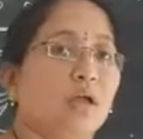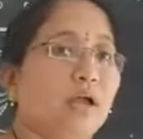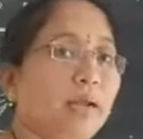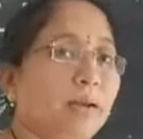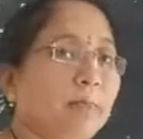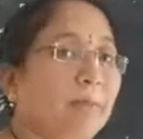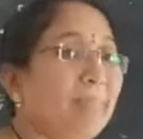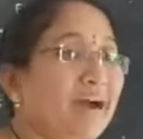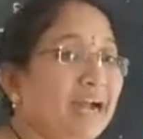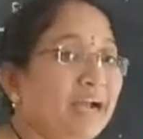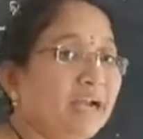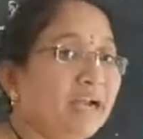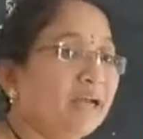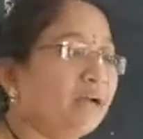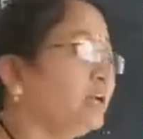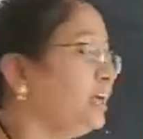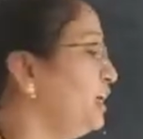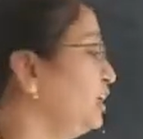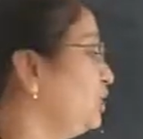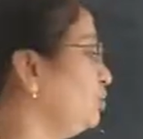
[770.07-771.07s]
and
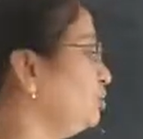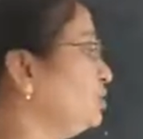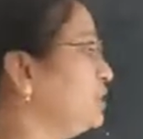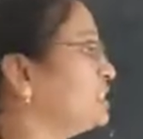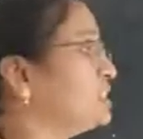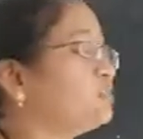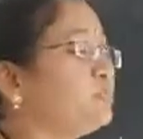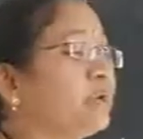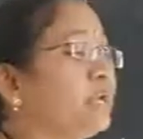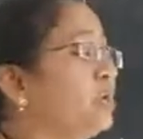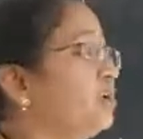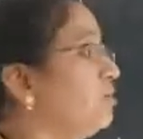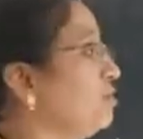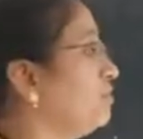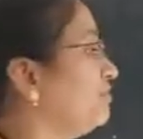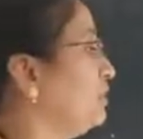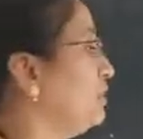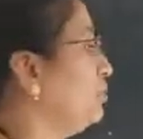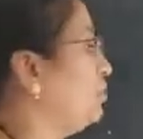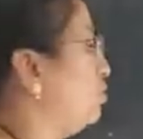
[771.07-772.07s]
mud into the spring
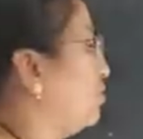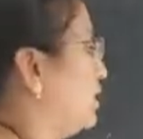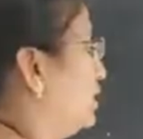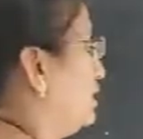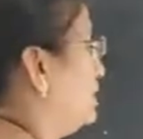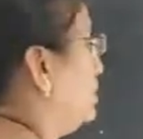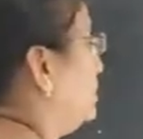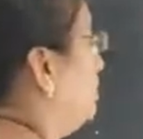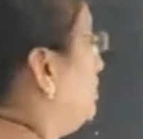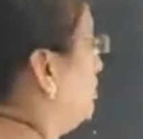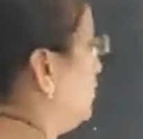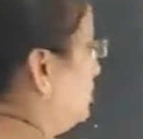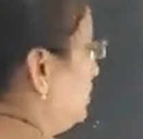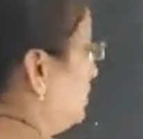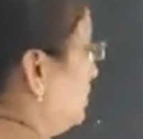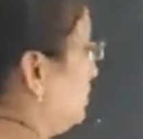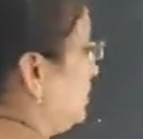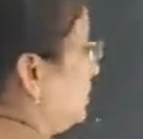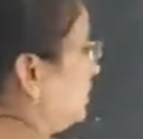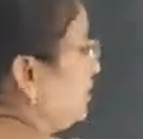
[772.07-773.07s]
of the water,
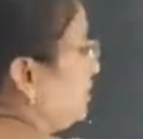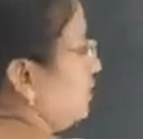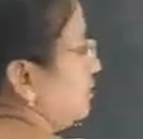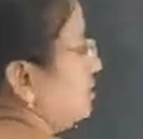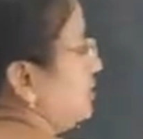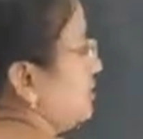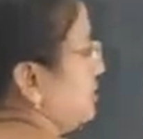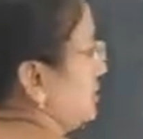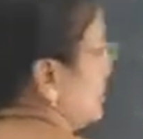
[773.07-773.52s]
the